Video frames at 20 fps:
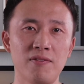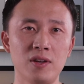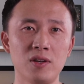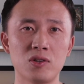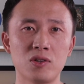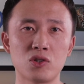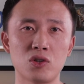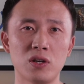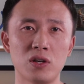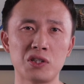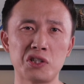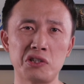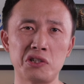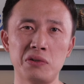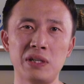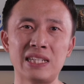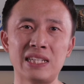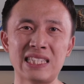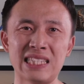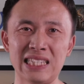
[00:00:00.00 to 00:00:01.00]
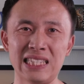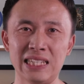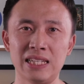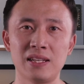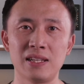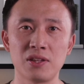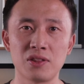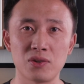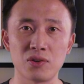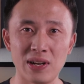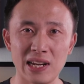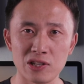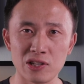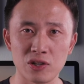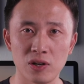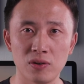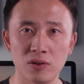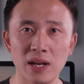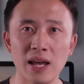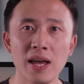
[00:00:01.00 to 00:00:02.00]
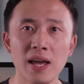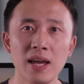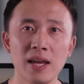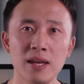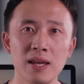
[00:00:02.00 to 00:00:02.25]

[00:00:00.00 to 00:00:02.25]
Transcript: video source 2 exceed the threshold,